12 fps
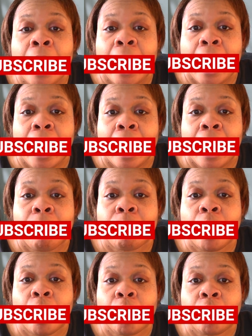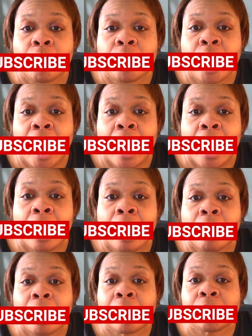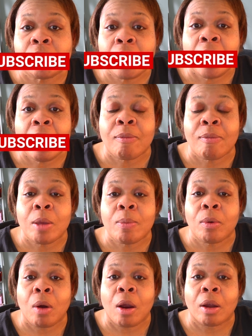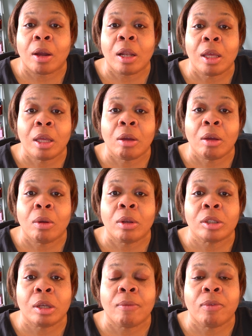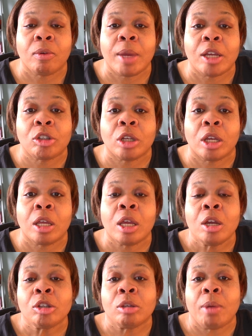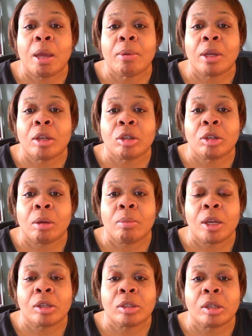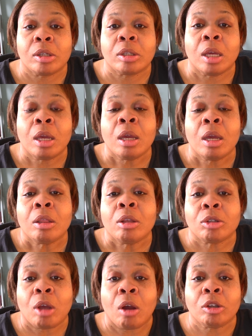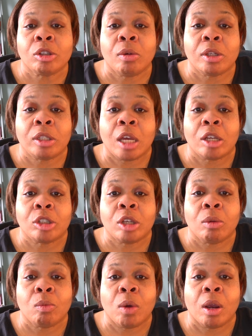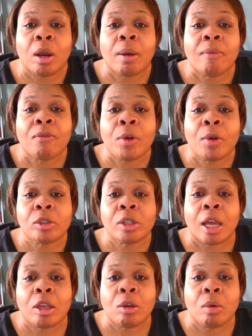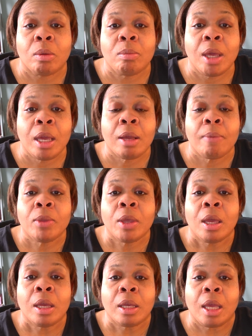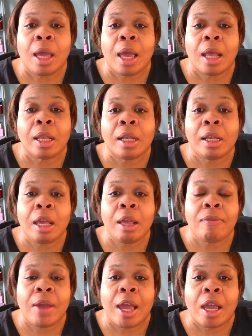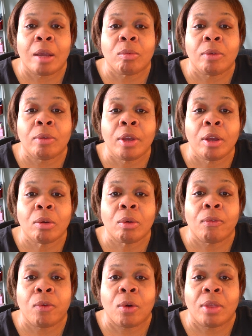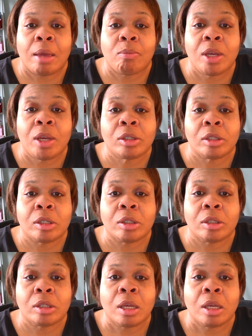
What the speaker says: and they can see if people are clicking on this information to be able to get to their business. There's also a section where folks like you and me can leave a review for that business.